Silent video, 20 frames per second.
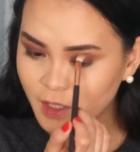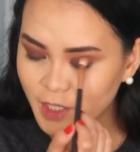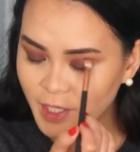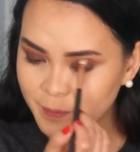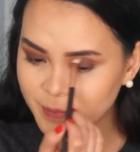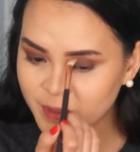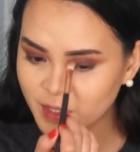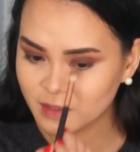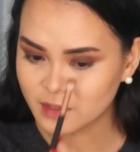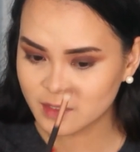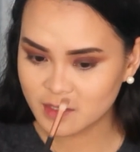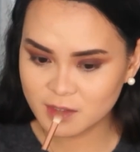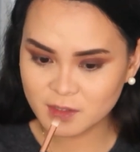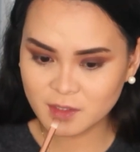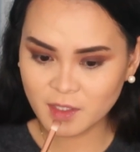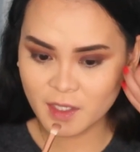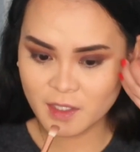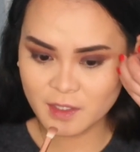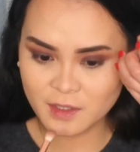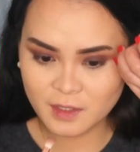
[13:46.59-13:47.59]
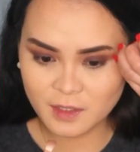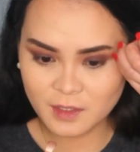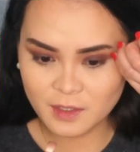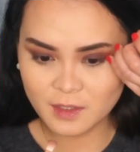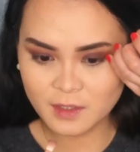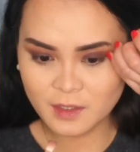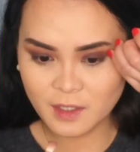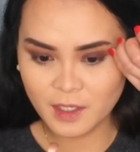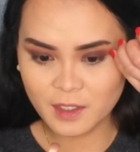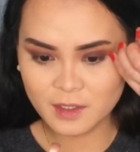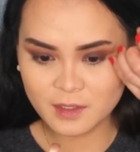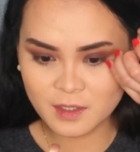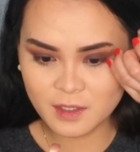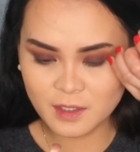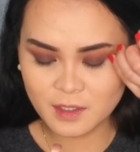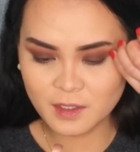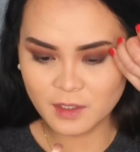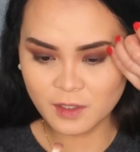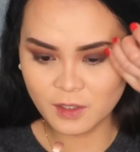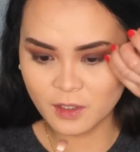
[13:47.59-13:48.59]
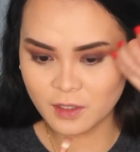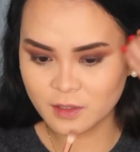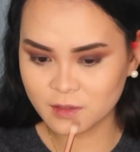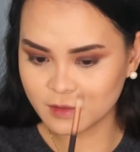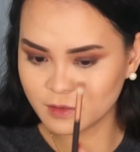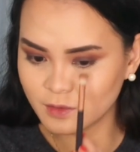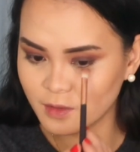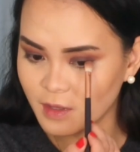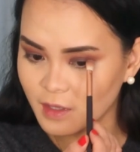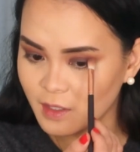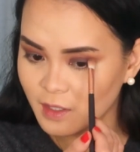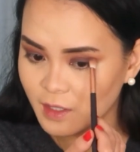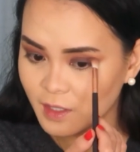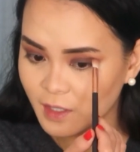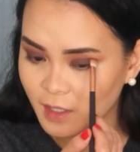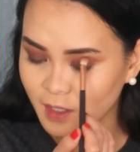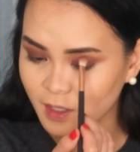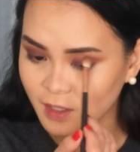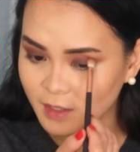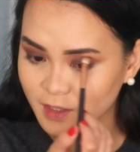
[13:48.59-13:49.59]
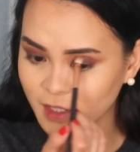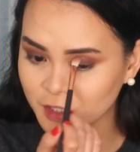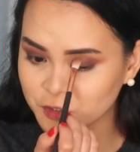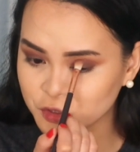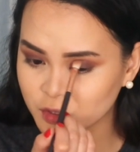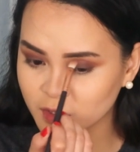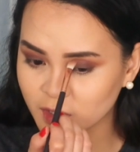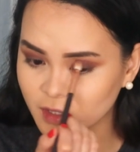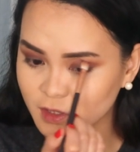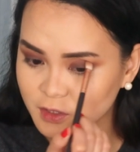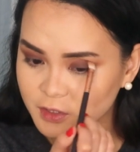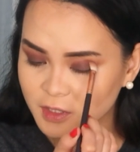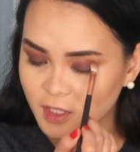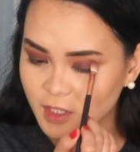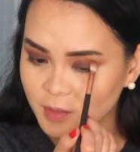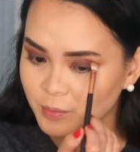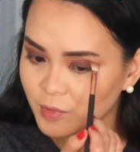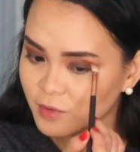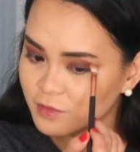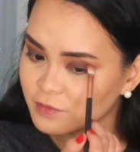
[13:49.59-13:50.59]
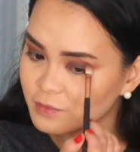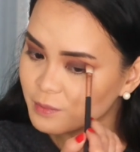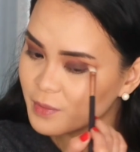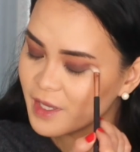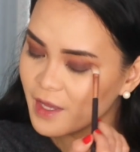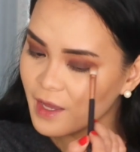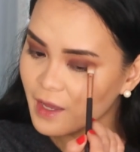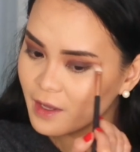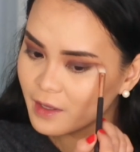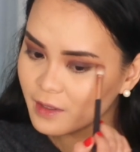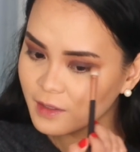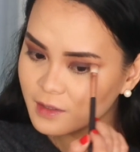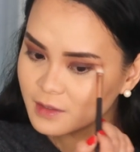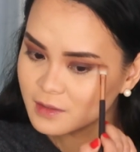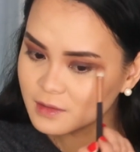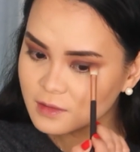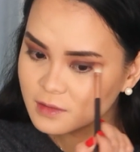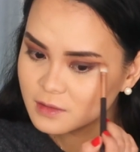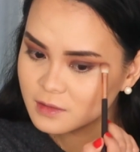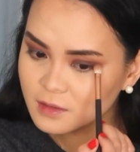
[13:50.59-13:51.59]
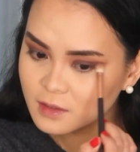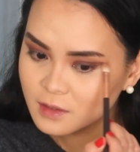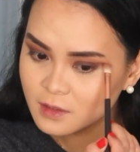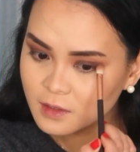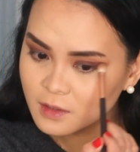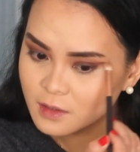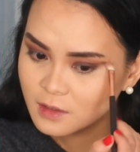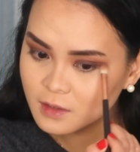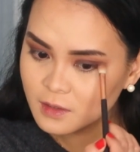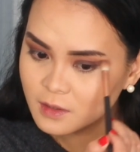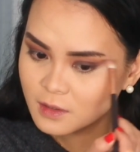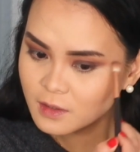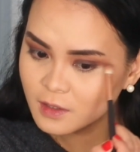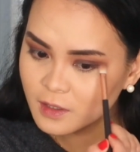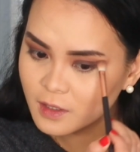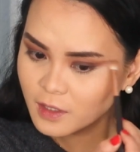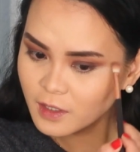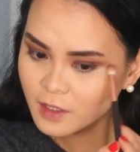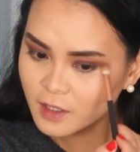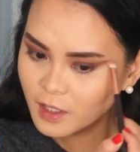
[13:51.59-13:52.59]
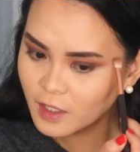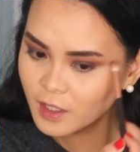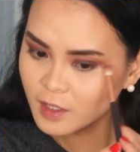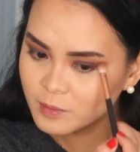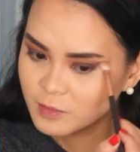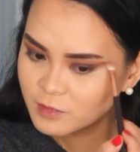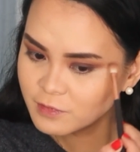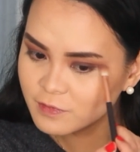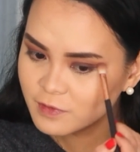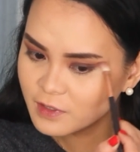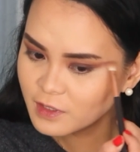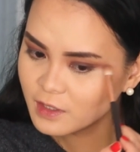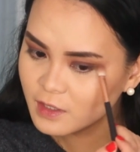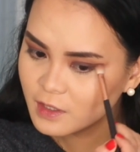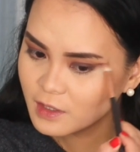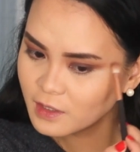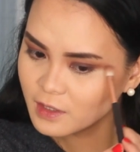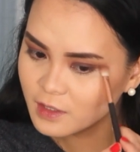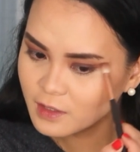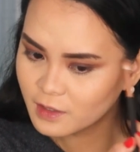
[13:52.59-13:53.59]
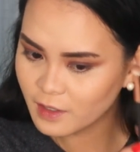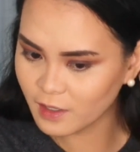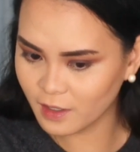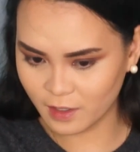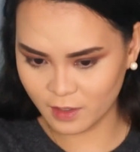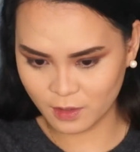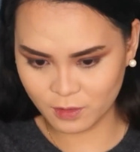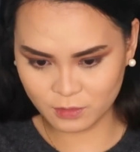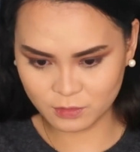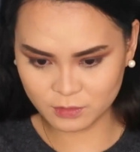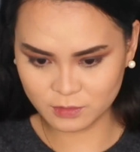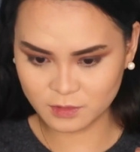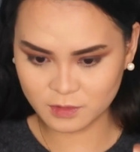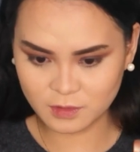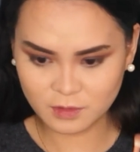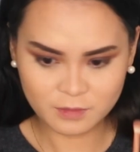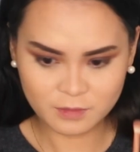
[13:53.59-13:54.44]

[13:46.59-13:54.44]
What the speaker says: I'm not staying right here onto the natural shape of my eyes. I'm flicking it out.